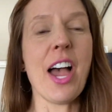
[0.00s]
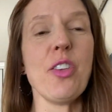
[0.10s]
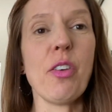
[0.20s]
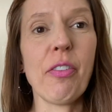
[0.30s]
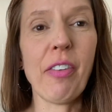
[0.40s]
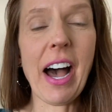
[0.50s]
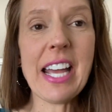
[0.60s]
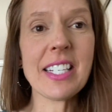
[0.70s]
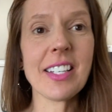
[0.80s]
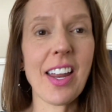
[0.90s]
You
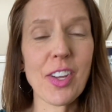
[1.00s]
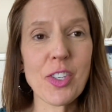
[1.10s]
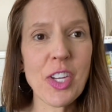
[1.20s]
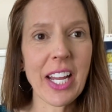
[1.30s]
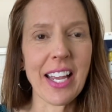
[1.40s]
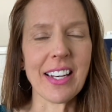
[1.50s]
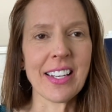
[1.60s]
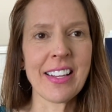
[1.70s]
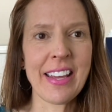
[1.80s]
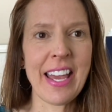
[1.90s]
find another chicken.
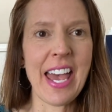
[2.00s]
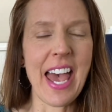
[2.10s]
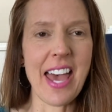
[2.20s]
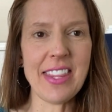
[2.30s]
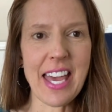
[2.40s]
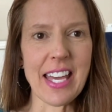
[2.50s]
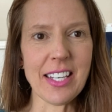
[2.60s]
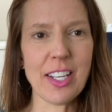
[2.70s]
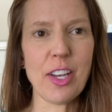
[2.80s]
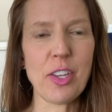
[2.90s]
And
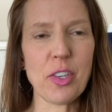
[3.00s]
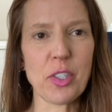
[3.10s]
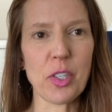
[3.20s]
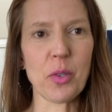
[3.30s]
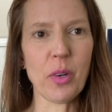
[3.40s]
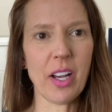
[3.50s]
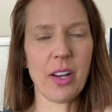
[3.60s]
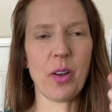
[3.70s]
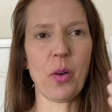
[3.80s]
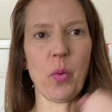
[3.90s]
then you do
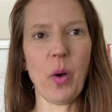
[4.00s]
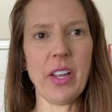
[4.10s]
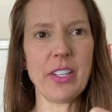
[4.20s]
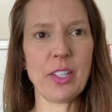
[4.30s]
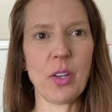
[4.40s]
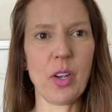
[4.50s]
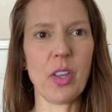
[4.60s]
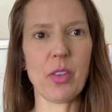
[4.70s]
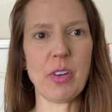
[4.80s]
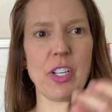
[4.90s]
one, two,
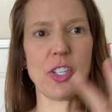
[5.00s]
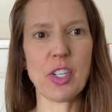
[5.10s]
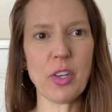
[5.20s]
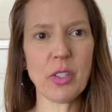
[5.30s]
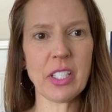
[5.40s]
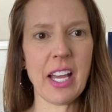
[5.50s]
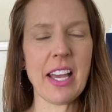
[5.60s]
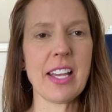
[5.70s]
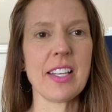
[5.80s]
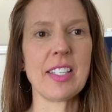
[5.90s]
three, shoot,
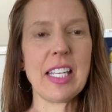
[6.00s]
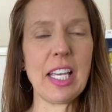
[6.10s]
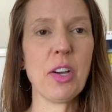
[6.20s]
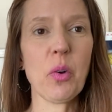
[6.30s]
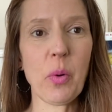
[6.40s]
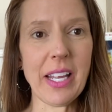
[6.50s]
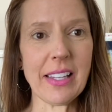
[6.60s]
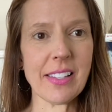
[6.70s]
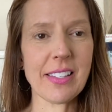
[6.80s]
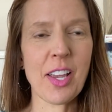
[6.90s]
see who
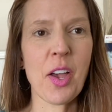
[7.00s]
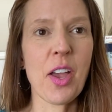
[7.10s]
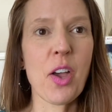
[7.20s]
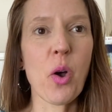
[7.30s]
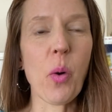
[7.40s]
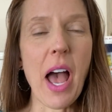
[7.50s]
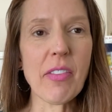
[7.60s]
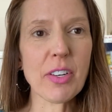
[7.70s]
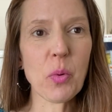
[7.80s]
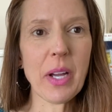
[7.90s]
wins.
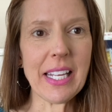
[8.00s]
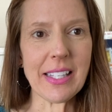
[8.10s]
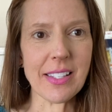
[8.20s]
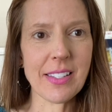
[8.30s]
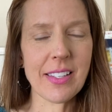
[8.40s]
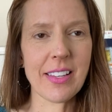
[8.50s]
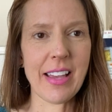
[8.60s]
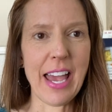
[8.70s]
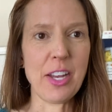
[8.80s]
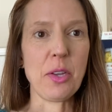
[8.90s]
Whoever wins,
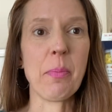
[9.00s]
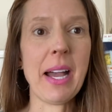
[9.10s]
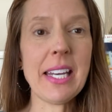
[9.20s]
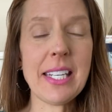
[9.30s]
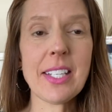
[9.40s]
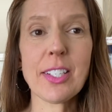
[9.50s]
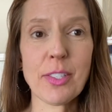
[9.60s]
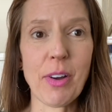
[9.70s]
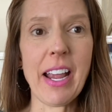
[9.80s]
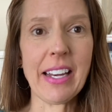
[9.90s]
and you might need to
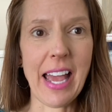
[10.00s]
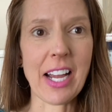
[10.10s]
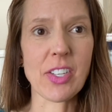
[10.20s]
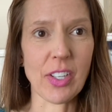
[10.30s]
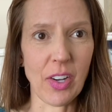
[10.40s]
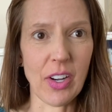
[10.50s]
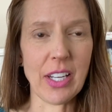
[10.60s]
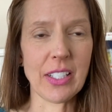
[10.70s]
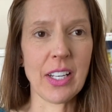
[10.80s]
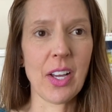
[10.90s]
train actually
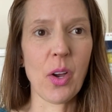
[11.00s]
on,